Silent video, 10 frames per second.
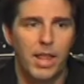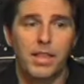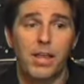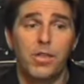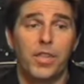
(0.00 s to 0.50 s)

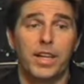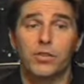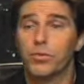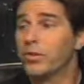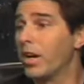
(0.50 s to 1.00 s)
The other thing
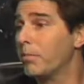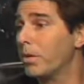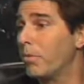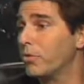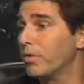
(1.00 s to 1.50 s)
is when we talk about
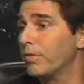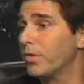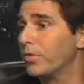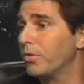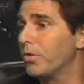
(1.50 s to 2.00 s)
emotional and physicals,